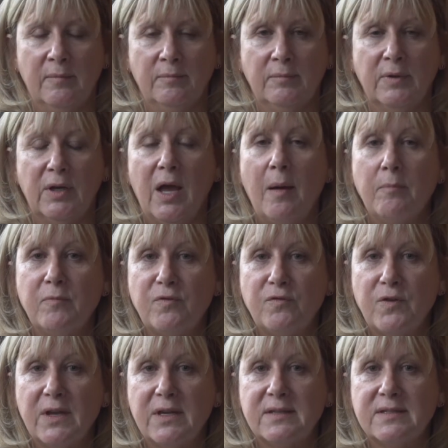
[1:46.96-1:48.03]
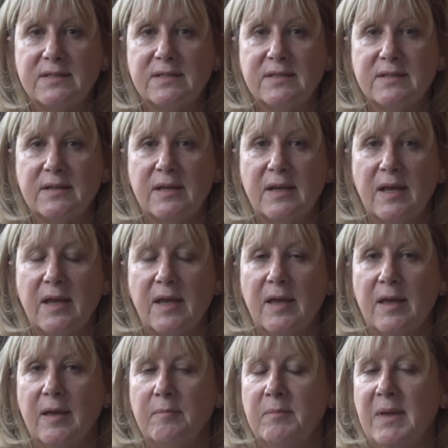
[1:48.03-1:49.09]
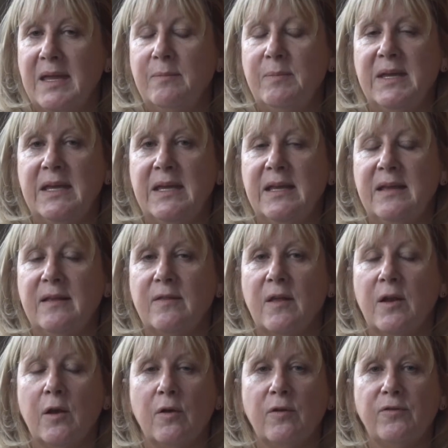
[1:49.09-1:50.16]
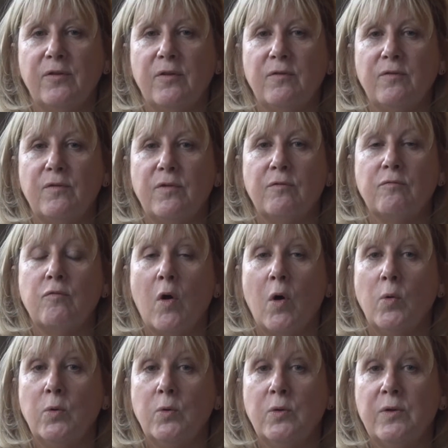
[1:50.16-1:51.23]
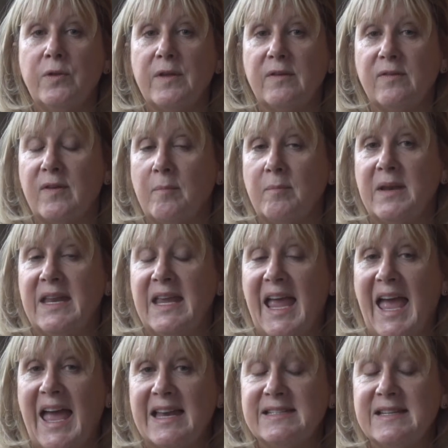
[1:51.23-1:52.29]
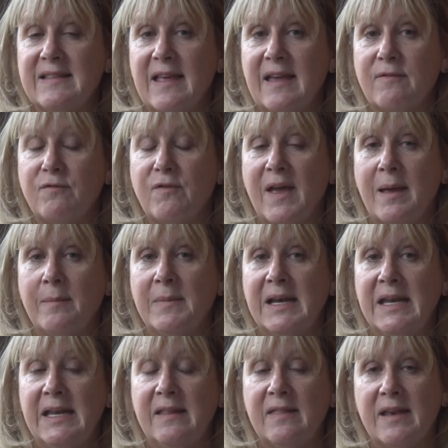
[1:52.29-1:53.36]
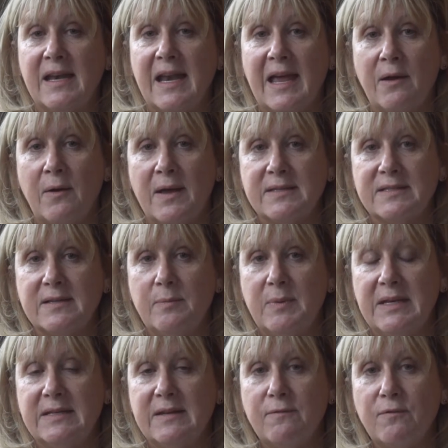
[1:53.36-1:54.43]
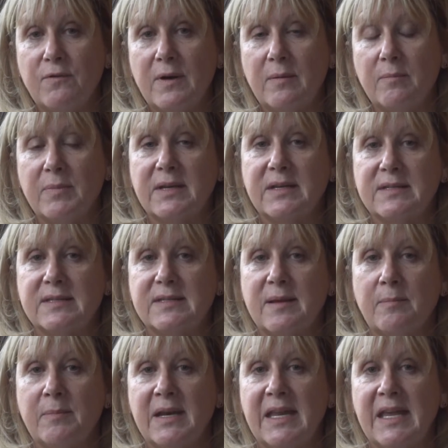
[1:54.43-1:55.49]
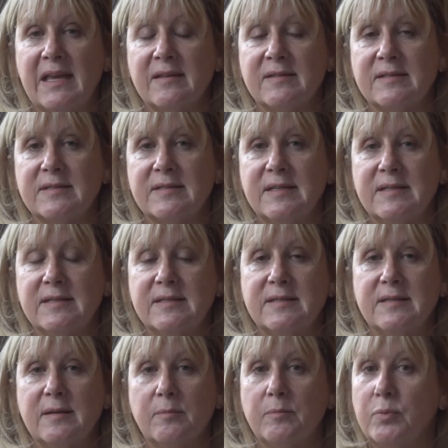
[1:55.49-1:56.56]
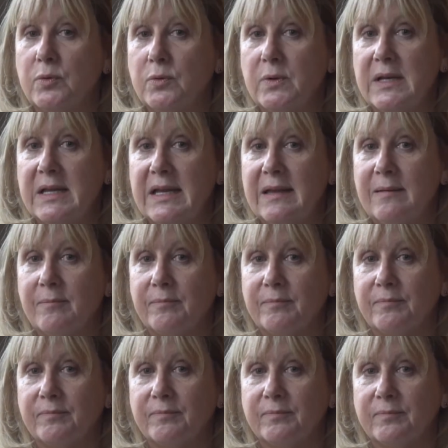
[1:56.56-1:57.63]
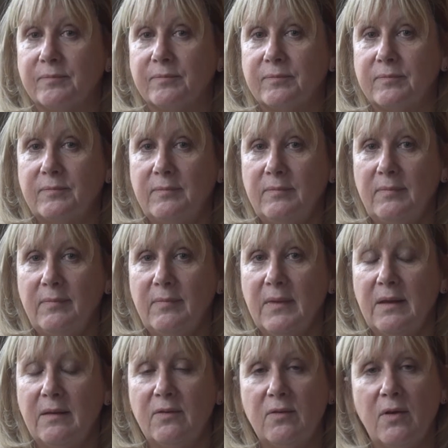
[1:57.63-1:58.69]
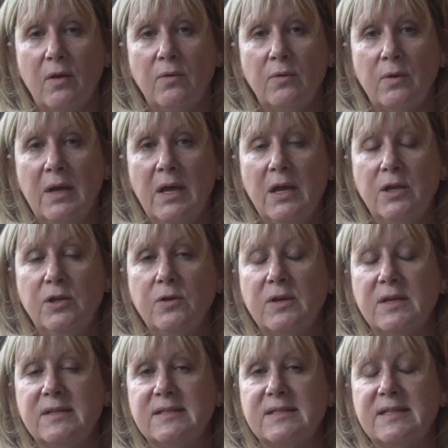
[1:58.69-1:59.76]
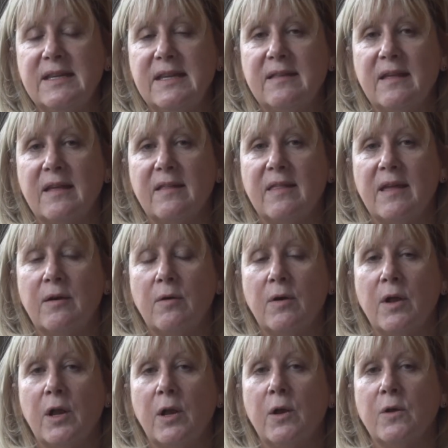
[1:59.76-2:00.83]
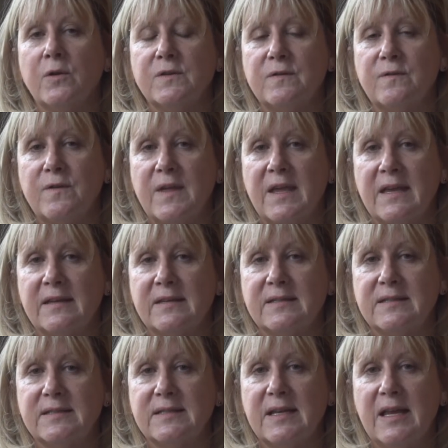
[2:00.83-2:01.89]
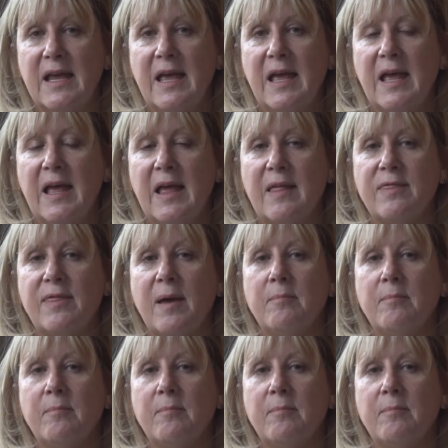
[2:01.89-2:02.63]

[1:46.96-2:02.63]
comfort, maybe the loss of the role that somebody had in that family that now has to be different because somebody else is poorly. So you can see that there are a lot of things that